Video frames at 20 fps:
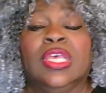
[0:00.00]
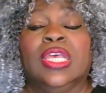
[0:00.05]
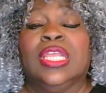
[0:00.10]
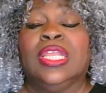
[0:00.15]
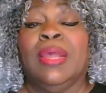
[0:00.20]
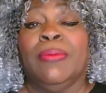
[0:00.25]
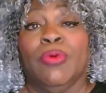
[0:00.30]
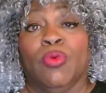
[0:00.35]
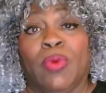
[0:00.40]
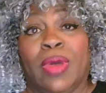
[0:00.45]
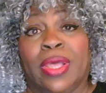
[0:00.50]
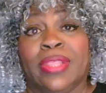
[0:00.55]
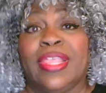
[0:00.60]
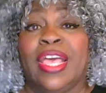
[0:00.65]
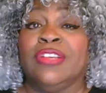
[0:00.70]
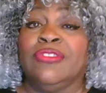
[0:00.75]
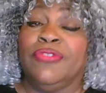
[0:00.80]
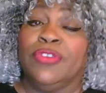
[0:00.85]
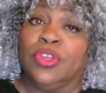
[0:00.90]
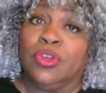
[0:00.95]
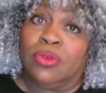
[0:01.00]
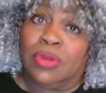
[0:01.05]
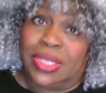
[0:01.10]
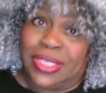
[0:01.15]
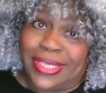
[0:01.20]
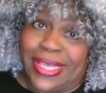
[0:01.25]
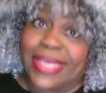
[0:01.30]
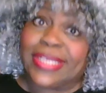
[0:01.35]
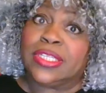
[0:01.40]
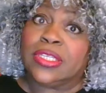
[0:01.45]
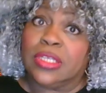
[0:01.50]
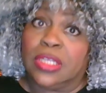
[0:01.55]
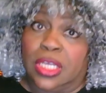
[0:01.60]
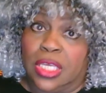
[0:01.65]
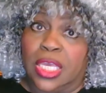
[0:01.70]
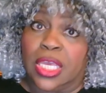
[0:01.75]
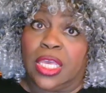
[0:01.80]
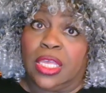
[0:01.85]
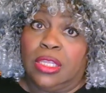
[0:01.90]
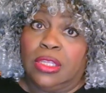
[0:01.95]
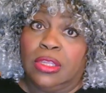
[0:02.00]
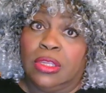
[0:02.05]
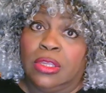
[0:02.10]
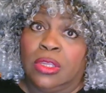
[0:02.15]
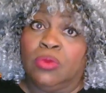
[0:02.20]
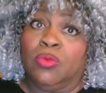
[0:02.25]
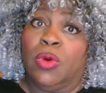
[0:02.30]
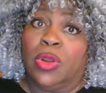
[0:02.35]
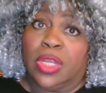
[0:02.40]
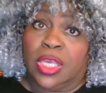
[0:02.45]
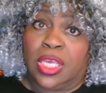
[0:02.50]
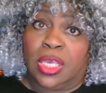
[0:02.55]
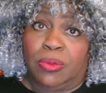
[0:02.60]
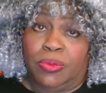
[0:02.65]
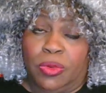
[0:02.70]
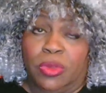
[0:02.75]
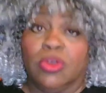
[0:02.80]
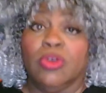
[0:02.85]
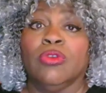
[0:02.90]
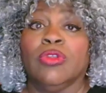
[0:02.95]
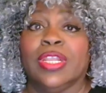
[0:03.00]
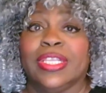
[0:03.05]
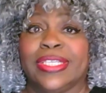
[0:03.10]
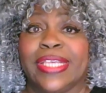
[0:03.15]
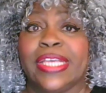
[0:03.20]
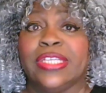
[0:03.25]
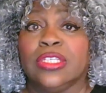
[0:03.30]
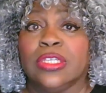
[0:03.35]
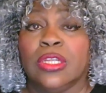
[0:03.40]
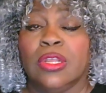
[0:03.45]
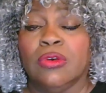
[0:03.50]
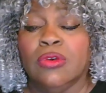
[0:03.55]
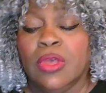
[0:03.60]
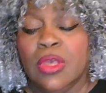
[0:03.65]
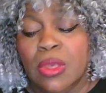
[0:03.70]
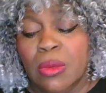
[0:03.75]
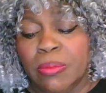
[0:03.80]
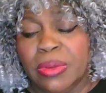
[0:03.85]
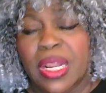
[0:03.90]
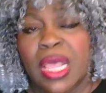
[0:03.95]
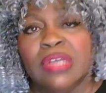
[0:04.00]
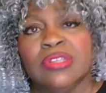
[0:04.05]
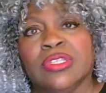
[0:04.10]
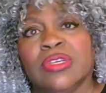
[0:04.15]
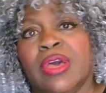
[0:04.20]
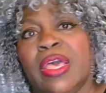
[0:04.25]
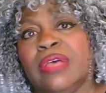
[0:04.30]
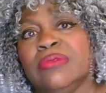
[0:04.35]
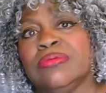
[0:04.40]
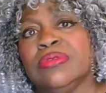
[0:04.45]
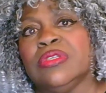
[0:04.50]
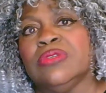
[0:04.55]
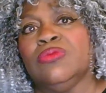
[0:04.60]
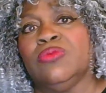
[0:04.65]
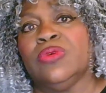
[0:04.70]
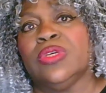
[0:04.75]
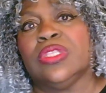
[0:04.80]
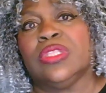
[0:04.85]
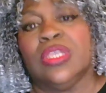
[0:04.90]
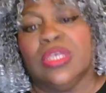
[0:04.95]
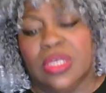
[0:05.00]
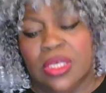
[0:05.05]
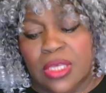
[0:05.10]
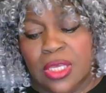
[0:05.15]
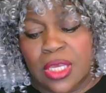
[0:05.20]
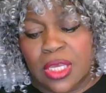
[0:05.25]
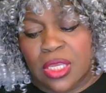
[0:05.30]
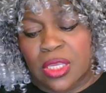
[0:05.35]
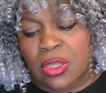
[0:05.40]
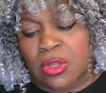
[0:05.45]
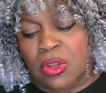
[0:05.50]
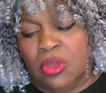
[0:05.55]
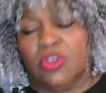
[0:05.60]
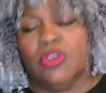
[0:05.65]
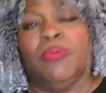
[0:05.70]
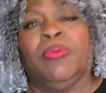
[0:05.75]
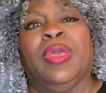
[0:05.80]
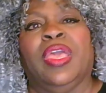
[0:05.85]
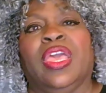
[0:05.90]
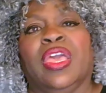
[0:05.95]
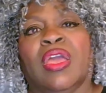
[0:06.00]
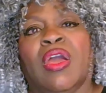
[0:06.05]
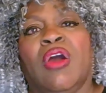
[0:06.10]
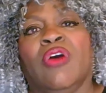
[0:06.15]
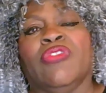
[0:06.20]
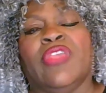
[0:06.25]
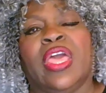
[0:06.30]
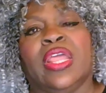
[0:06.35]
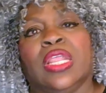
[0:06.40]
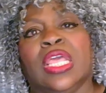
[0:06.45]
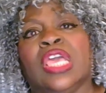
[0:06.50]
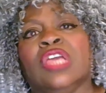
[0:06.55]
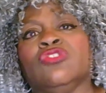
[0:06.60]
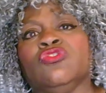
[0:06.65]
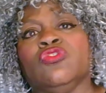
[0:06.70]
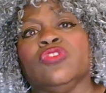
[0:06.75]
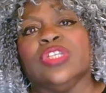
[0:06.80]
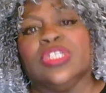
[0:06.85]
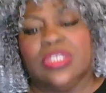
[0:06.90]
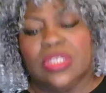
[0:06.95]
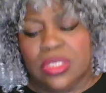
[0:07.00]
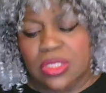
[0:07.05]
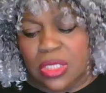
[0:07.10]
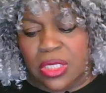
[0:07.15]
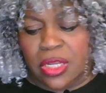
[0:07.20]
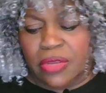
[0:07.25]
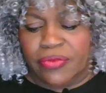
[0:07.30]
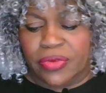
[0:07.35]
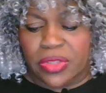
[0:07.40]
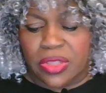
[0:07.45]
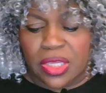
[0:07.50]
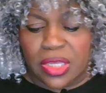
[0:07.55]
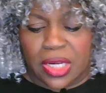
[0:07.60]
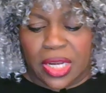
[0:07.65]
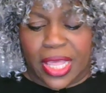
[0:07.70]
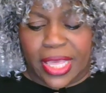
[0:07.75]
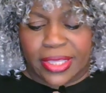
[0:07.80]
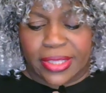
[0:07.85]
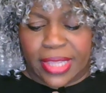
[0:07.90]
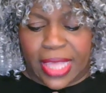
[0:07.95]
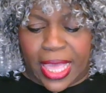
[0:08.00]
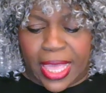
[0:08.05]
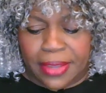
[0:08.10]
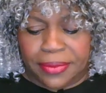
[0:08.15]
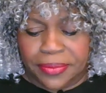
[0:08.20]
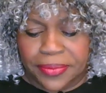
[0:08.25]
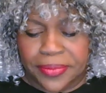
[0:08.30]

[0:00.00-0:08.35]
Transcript: number one. That's for utilization. Again, you want to keep your utilization low, but it also helps you with the, you're paying all that interest and everything like that.